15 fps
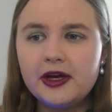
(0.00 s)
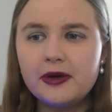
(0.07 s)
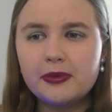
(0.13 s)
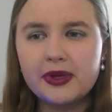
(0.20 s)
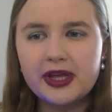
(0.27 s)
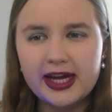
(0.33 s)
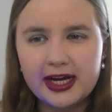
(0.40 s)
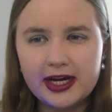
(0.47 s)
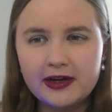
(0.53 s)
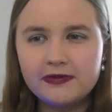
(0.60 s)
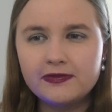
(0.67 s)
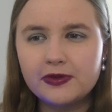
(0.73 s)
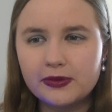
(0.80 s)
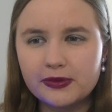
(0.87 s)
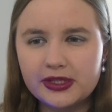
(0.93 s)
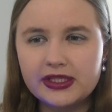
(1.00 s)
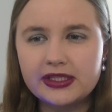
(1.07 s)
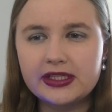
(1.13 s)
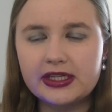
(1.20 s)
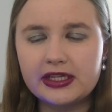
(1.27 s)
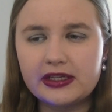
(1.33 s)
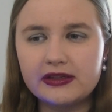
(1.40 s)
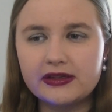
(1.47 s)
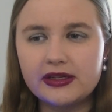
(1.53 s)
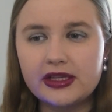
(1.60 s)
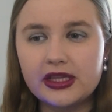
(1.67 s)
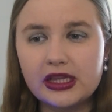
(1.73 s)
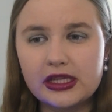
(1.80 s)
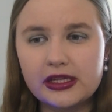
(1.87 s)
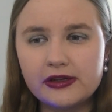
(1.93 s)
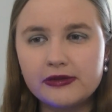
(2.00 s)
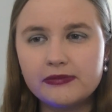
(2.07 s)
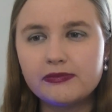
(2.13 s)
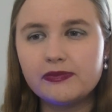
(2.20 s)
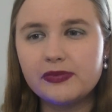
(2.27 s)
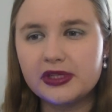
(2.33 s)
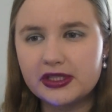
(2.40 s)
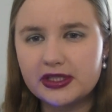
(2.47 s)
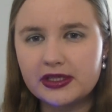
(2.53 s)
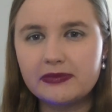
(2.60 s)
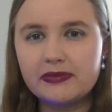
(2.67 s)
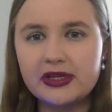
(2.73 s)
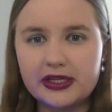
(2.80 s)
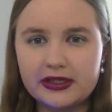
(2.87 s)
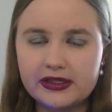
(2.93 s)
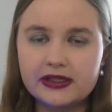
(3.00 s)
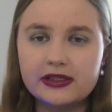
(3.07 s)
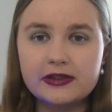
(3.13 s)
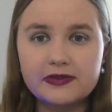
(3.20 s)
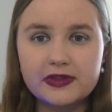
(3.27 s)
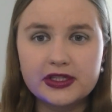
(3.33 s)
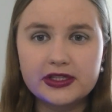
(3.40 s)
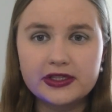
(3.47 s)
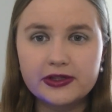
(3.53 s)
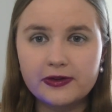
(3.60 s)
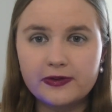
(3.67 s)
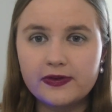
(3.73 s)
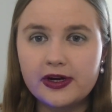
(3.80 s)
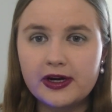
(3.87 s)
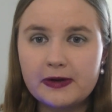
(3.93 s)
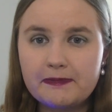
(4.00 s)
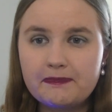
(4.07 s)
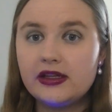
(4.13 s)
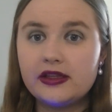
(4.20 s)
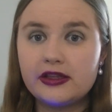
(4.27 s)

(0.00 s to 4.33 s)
We have already seen a little bits and pieces of this so far.